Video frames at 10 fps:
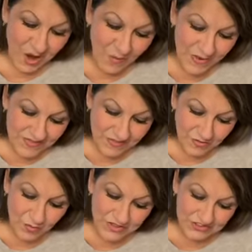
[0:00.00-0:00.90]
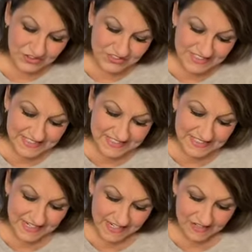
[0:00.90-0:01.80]
When this winter
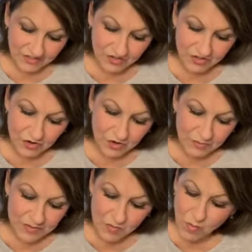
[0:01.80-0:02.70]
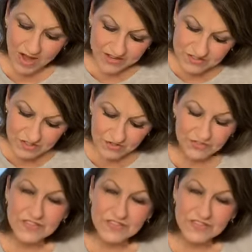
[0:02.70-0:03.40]
season ends, you'll be wiser,